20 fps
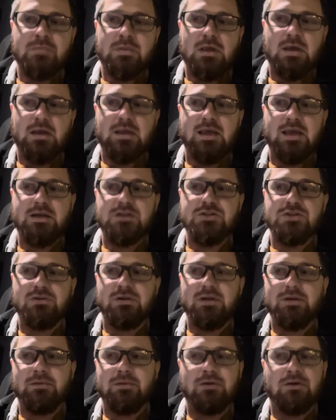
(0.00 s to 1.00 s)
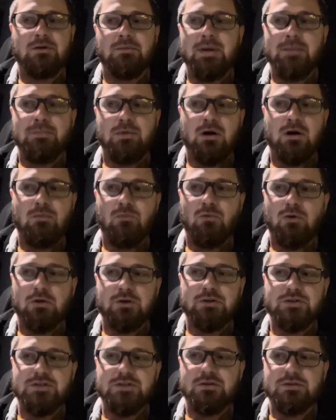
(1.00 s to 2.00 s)
occasionally, you know, my mom
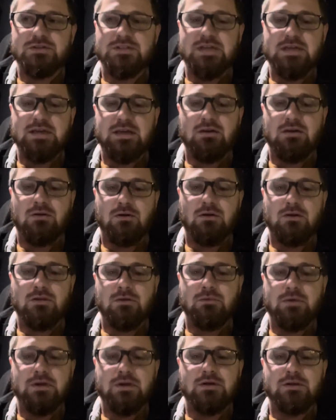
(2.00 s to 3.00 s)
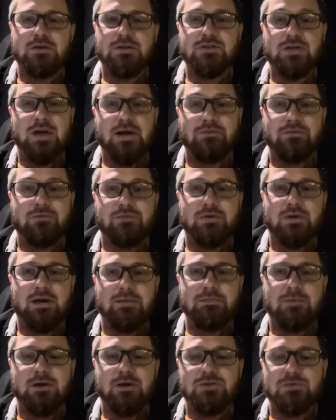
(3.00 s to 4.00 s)
worked so stinking hard that we couldn't travel
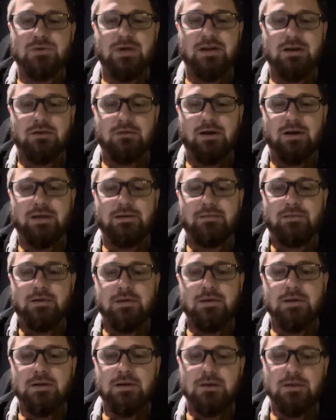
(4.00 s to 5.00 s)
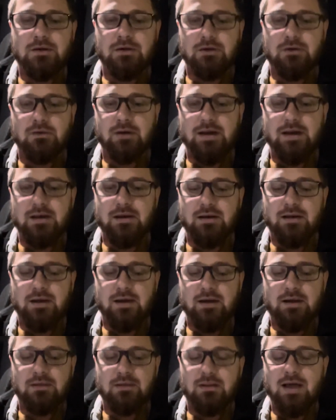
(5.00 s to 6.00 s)
very much. We had a great, you know, a great
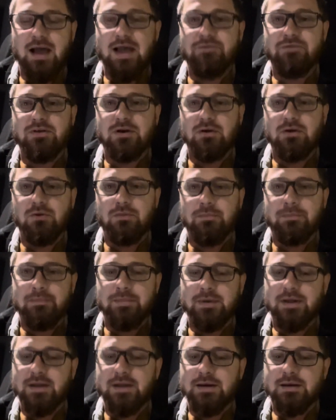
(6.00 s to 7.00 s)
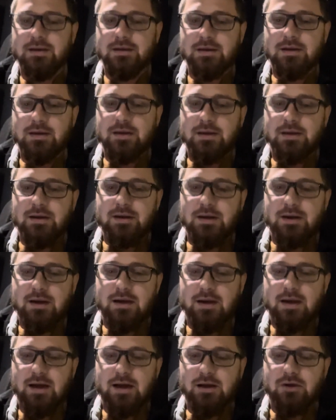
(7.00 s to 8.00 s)
uh, life at home, but uh,
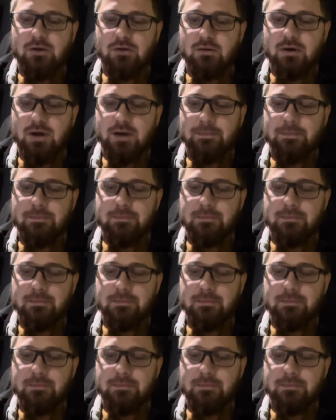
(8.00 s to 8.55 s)
I grew up